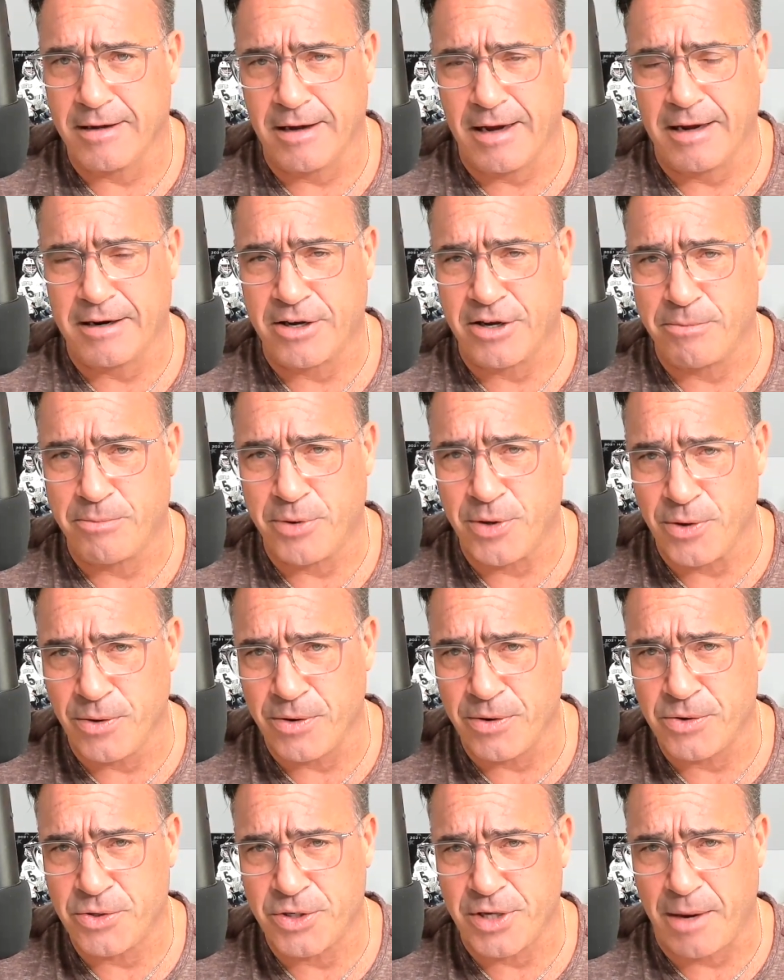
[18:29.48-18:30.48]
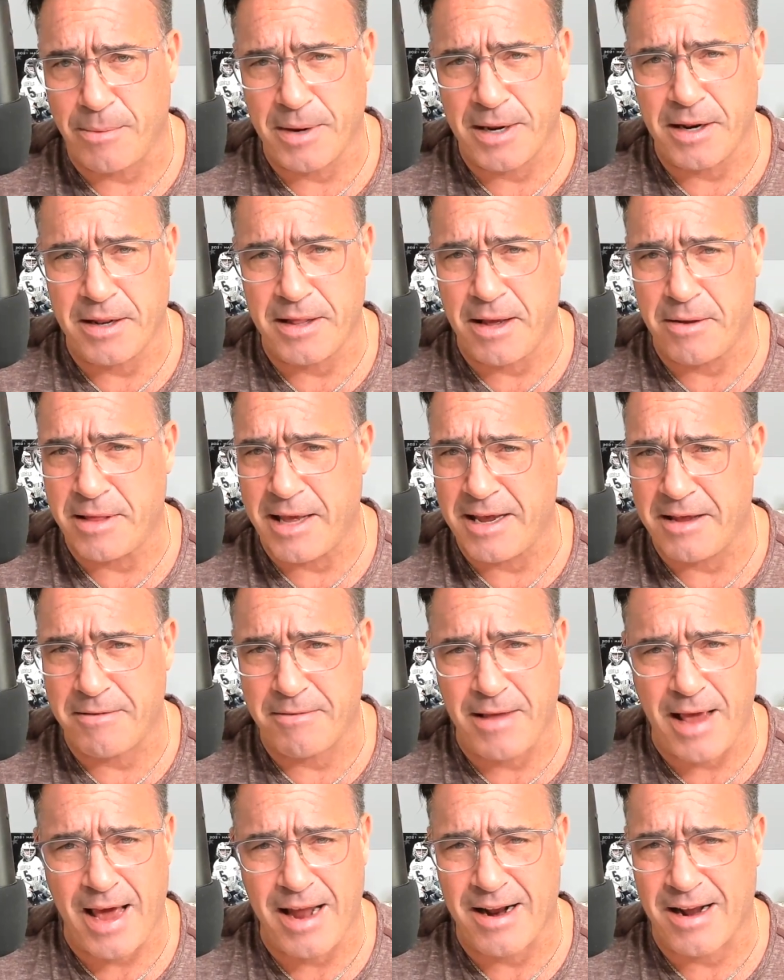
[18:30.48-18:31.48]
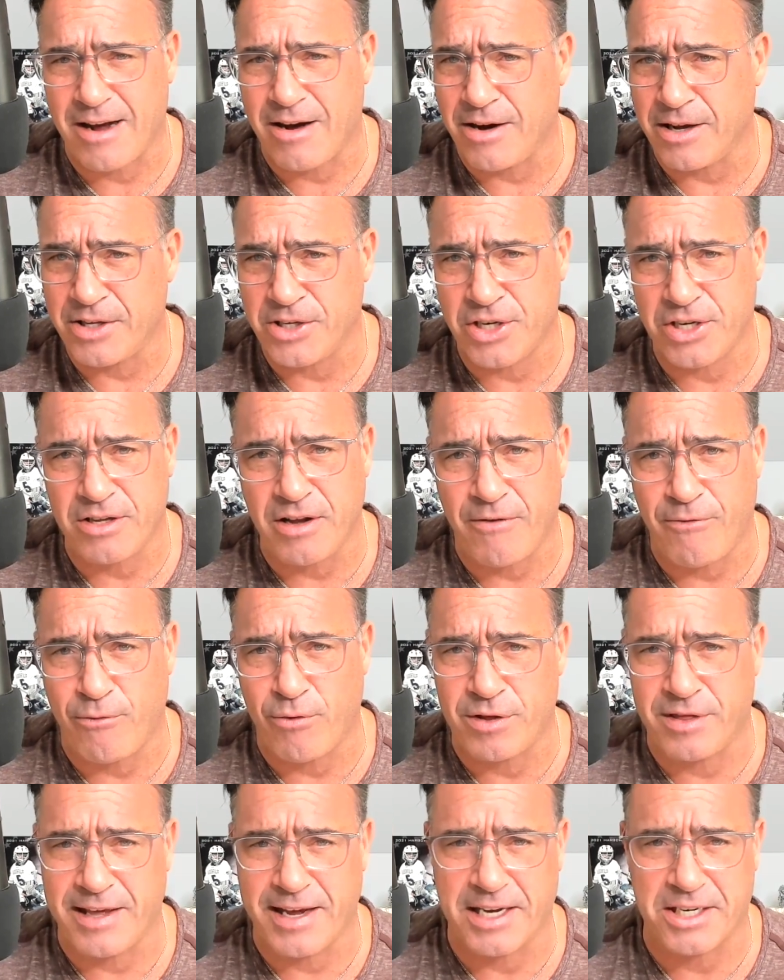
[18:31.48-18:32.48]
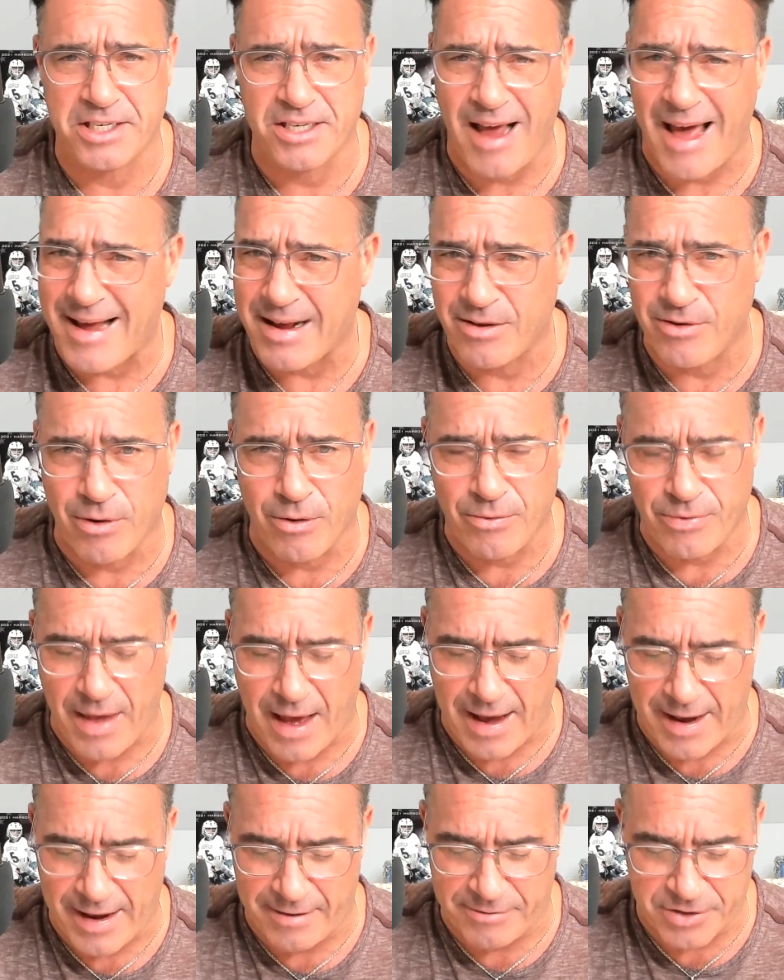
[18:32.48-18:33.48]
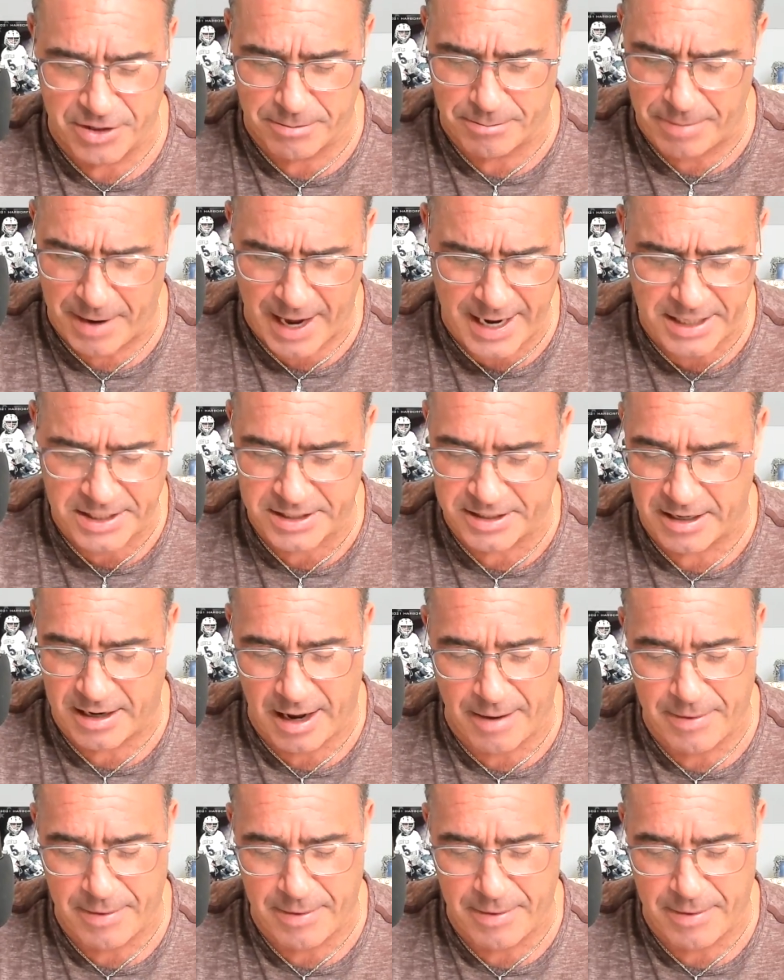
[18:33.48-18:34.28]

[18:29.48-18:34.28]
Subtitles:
on computers, I mean, they had to cut stuff with X-Acto knives and paste it.